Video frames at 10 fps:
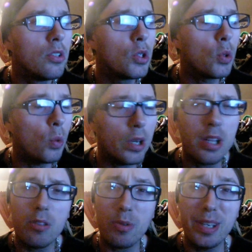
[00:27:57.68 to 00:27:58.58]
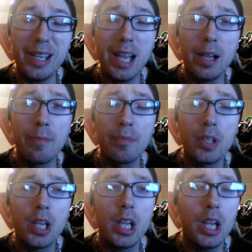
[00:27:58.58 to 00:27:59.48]
23
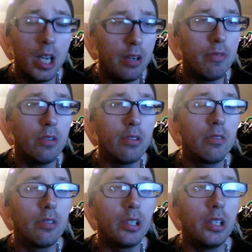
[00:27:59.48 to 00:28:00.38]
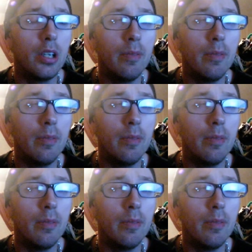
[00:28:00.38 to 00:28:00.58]
anniversary, you know.